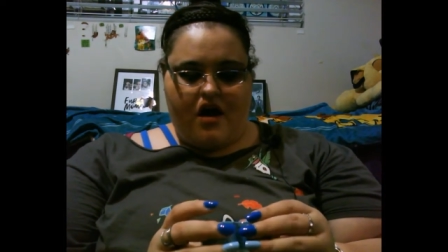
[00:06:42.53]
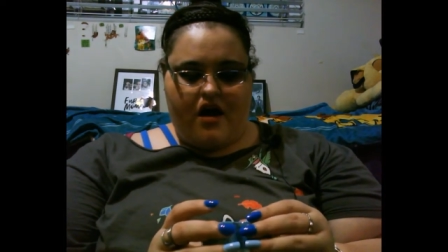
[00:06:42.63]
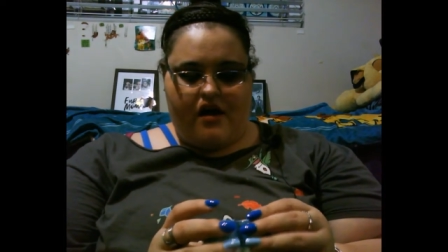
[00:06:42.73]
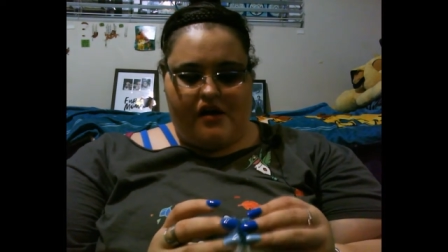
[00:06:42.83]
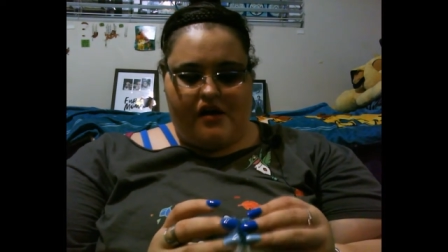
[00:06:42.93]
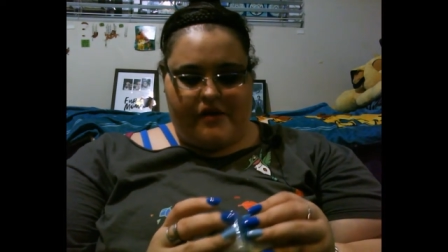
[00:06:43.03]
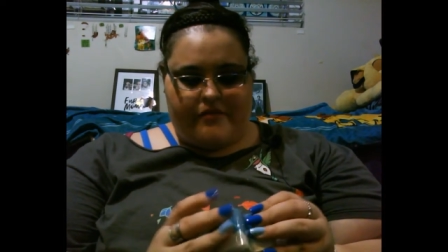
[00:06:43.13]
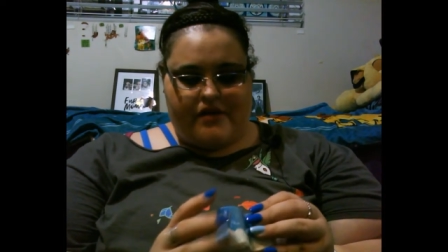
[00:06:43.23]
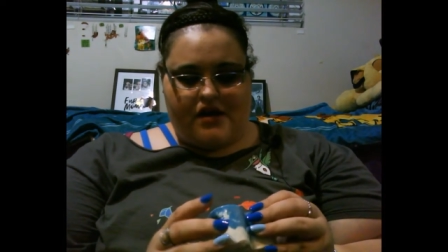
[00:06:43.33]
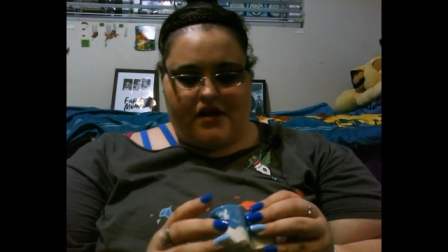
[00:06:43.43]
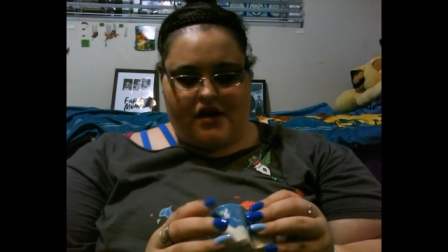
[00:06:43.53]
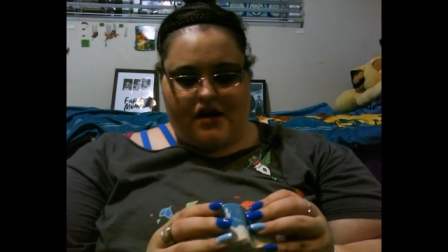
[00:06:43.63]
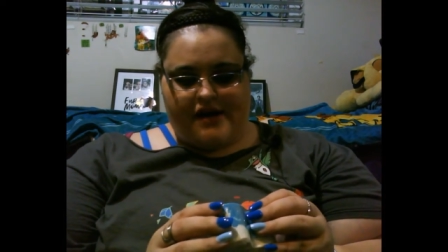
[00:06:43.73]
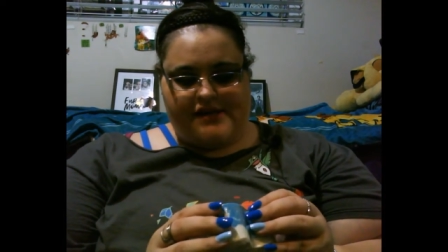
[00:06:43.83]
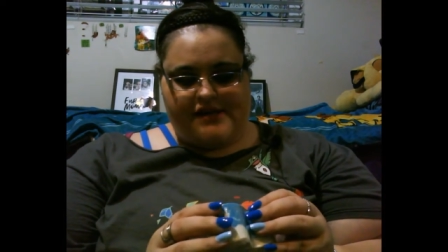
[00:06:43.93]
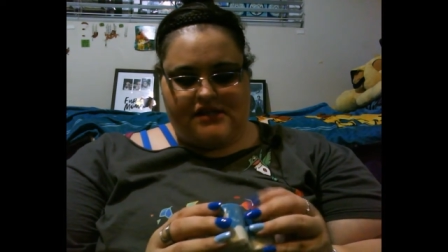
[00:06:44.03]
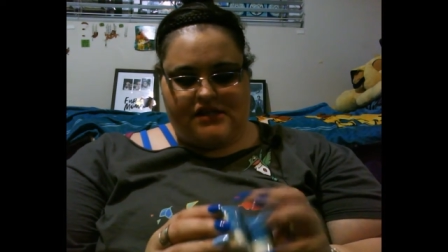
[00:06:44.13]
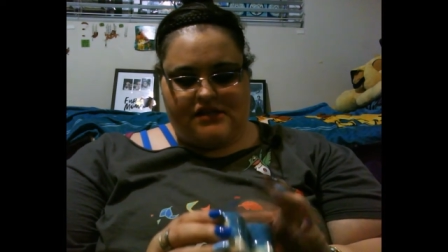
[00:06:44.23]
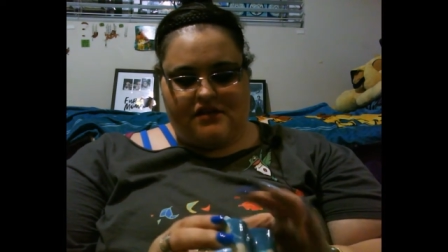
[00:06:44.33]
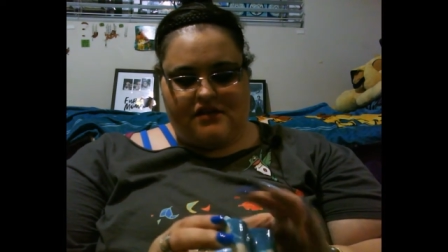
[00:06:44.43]
Um, I
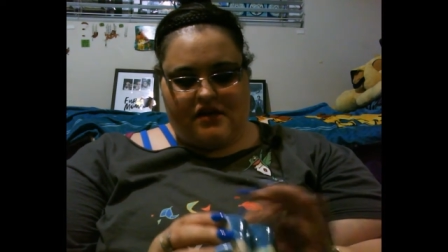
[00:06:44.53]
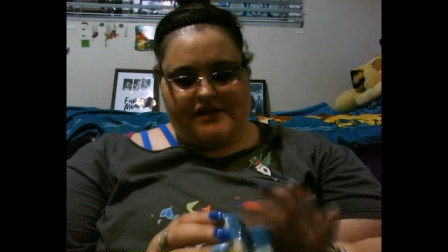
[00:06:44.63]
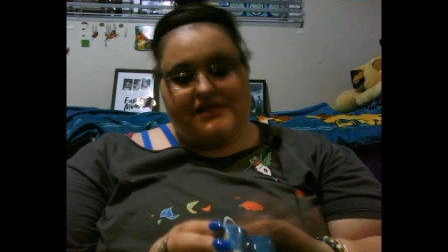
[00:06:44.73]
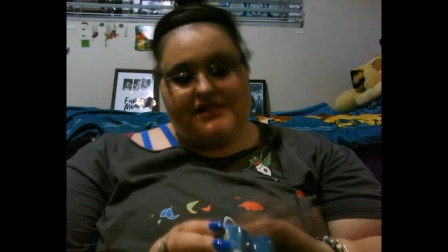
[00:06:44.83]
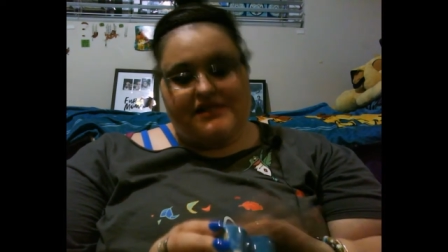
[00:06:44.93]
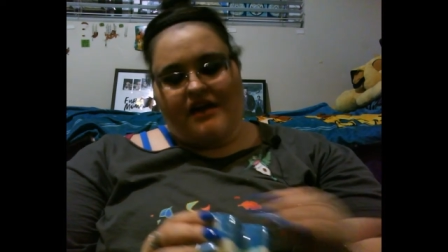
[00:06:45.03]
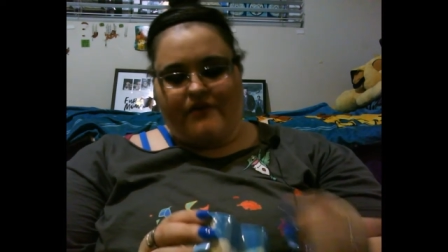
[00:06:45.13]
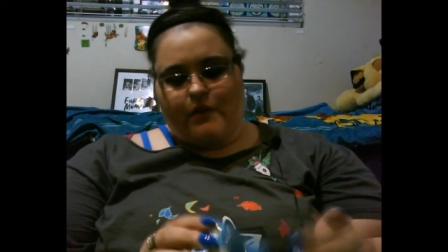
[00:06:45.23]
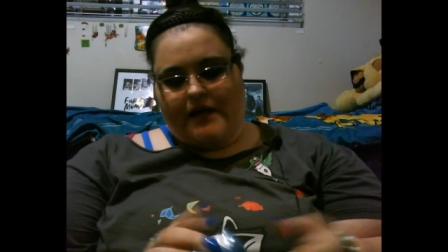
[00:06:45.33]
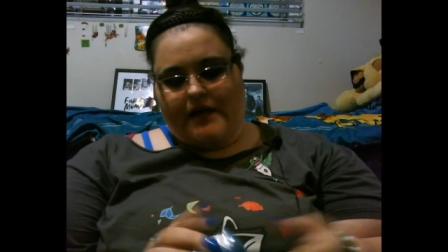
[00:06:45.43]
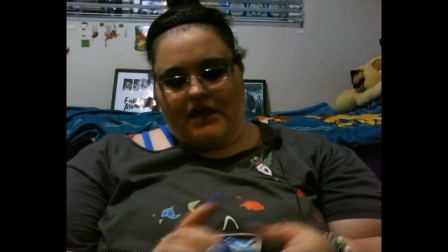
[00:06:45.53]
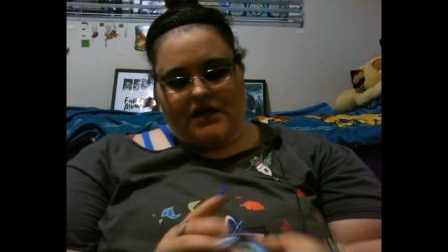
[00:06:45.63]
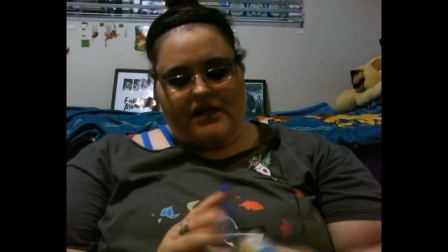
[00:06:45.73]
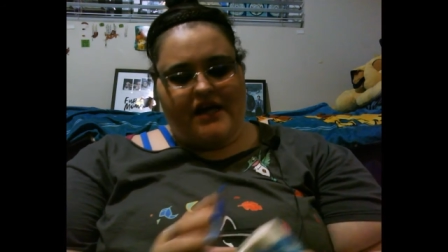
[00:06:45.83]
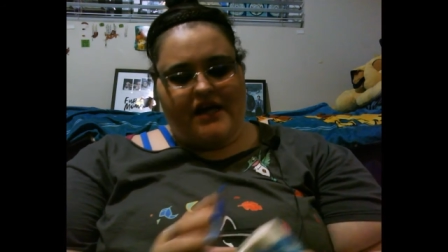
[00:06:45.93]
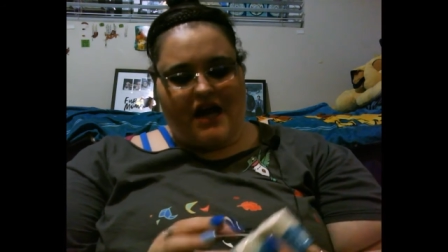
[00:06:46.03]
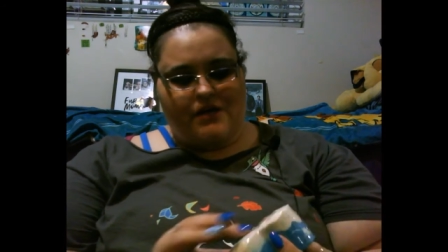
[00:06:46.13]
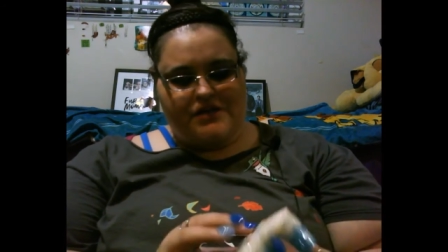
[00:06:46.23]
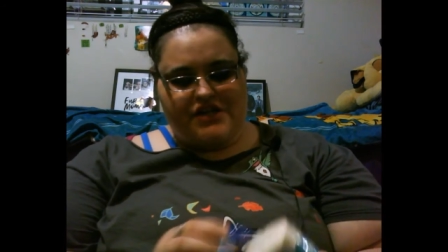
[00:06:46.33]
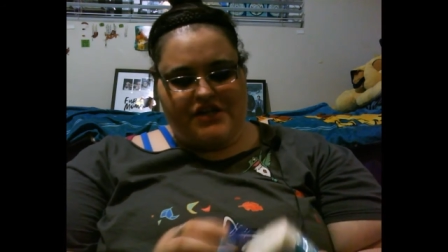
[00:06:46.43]
uh, it does have a ring in it. I kind
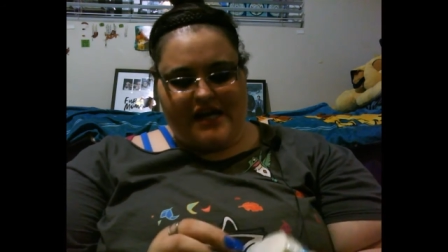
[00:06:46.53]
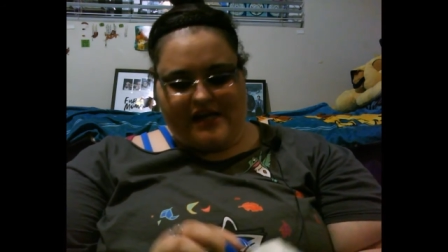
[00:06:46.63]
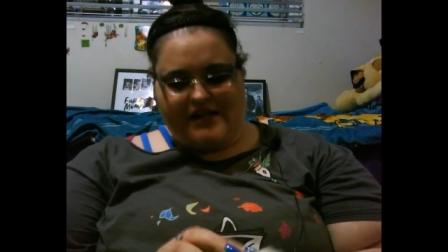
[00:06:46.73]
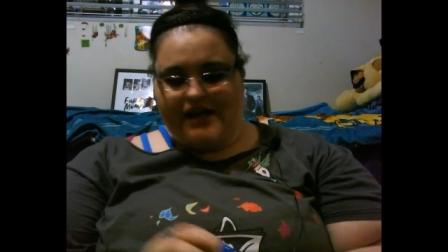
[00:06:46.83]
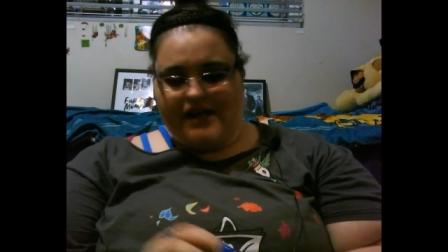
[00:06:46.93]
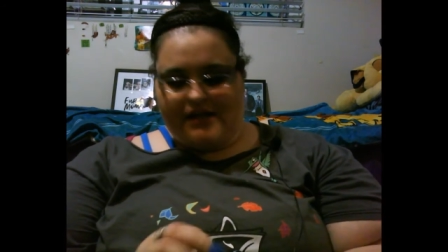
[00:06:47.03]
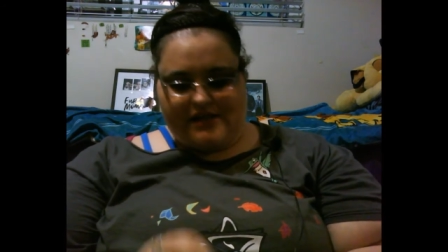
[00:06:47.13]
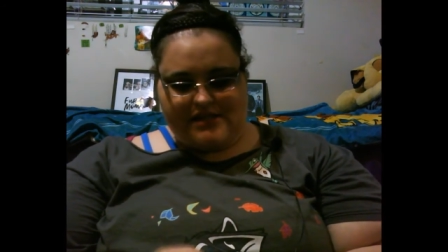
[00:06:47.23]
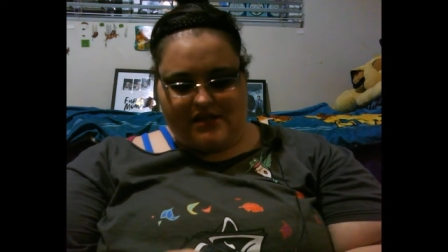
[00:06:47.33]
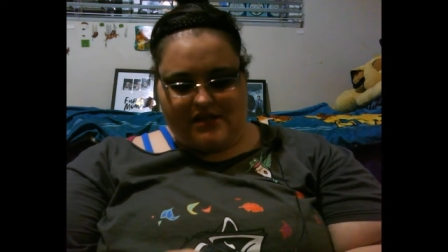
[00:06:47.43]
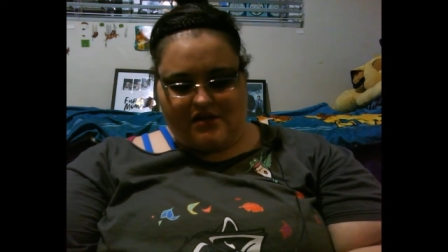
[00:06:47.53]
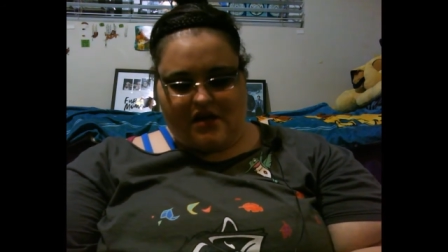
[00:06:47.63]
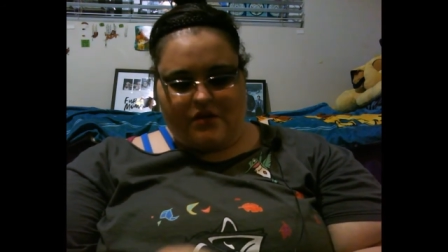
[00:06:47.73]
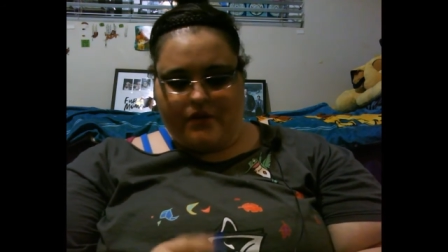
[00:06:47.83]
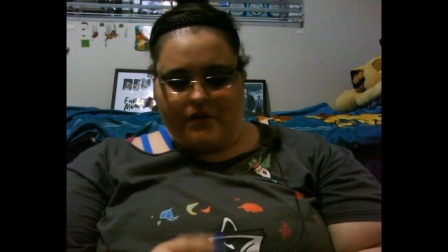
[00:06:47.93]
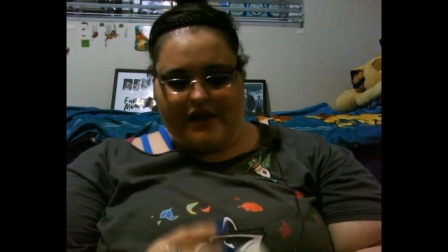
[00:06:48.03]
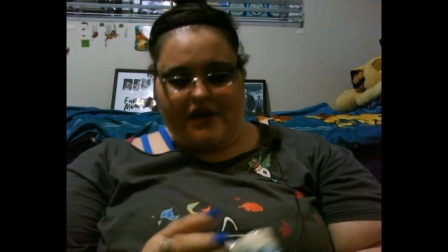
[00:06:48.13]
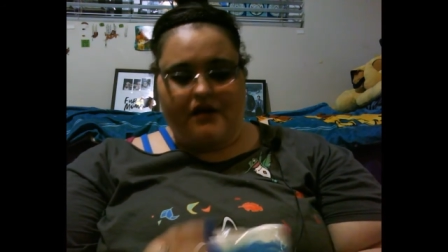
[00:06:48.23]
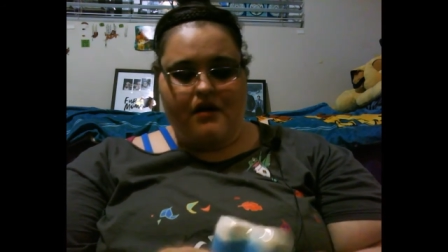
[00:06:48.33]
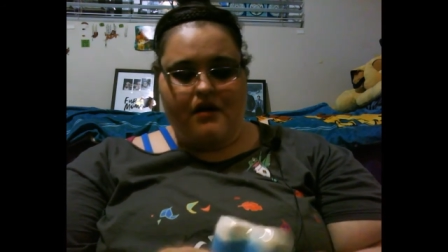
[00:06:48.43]
of wish it had a necklace and not a
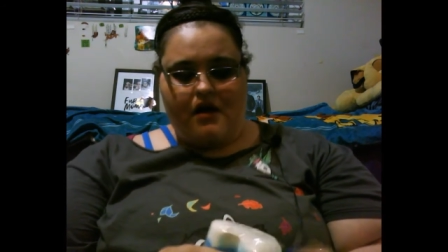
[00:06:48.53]
ring.